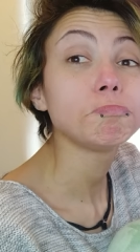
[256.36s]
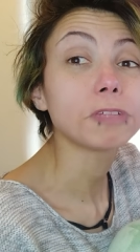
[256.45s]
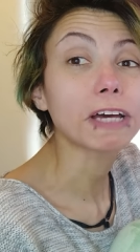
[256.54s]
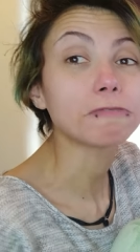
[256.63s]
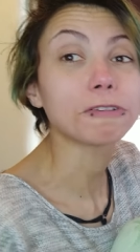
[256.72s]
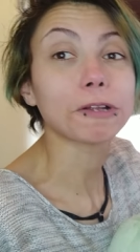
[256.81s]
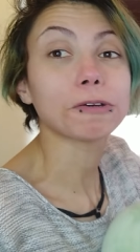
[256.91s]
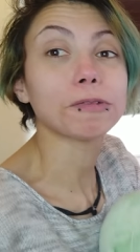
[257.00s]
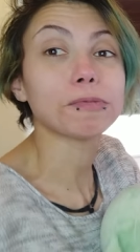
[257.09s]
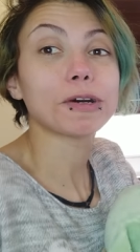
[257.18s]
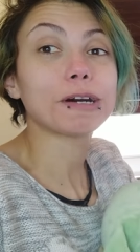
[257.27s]
like following
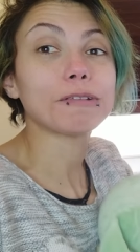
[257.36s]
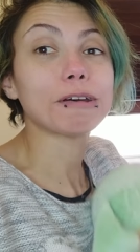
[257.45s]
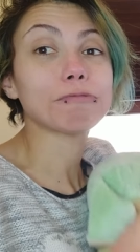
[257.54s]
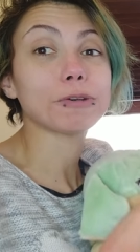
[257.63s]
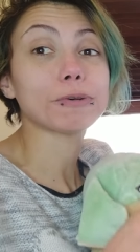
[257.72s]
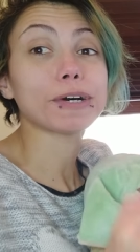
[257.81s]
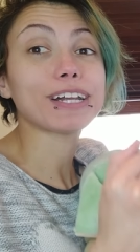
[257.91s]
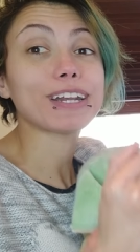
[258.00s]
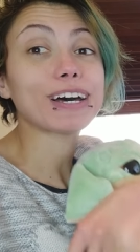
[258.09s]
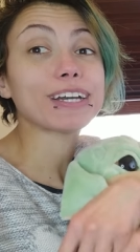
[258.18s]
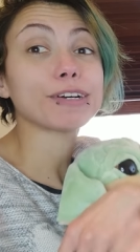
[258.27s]
them around everywhere,
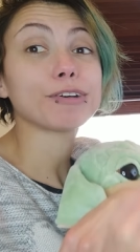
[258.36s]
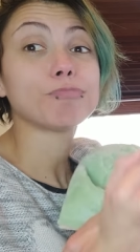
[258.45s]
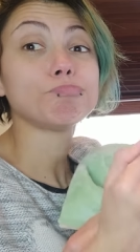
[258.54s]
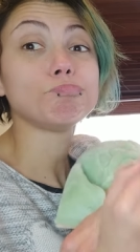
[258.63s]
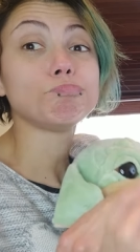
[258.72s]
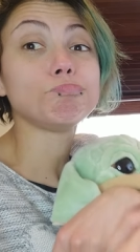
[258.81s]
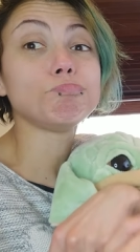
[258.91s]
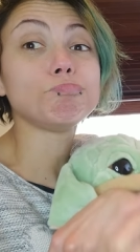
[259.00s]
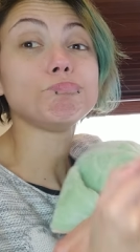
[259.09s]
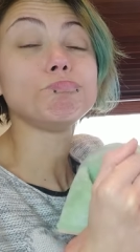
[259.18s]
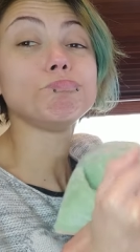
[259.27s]
like
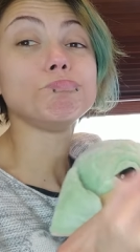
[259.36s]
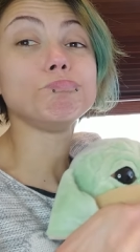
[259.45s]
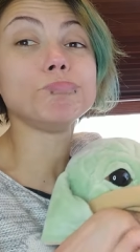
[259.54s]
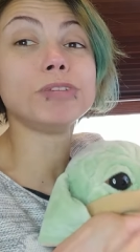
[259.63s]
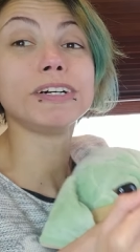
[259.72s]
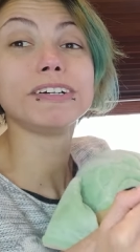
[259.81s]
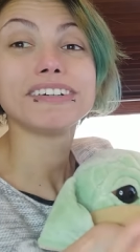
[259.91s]
mm,